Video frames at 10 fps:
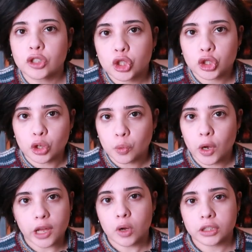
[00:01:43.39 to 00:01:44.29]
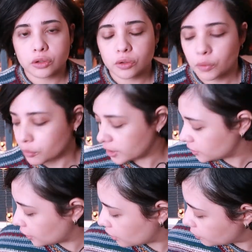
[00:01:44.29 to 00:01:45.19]
sure what I wanted to do with my
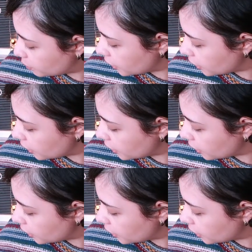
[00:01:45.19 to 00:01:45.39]
channel.